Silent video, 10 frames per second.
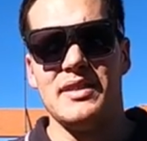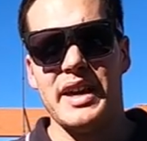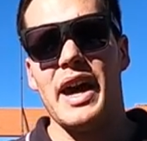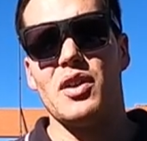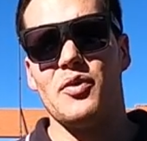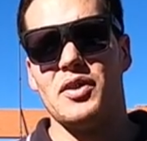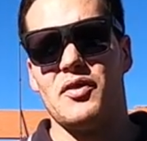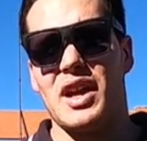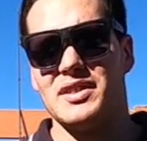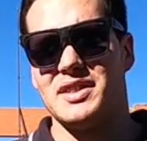Dad
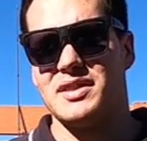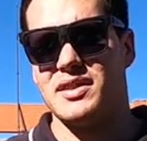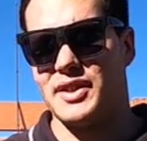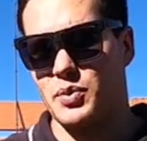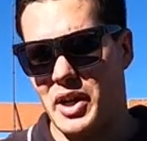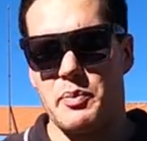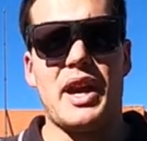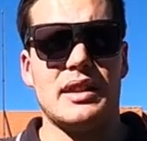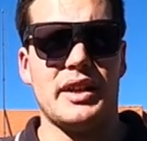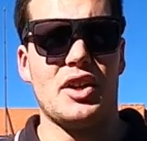often runs a 20
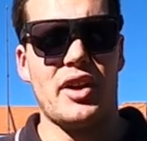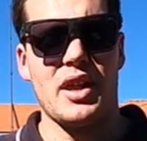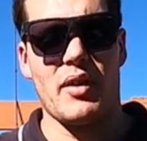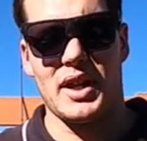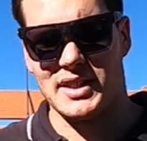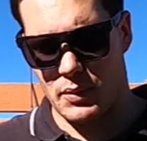pound leader anyway,